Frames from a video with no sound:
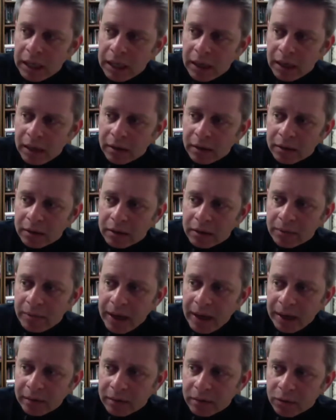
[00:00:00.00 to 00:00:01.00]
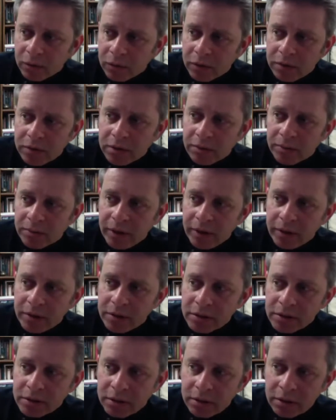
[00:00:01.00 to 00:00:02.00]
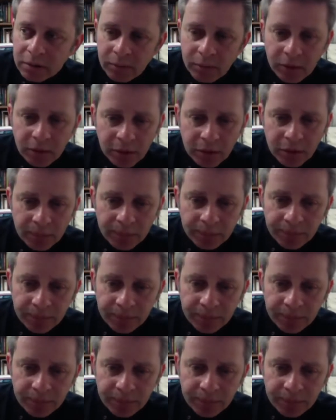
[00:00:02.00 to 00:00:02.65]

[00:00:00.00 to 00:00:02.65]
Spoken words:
And the pattern which emerges in the book,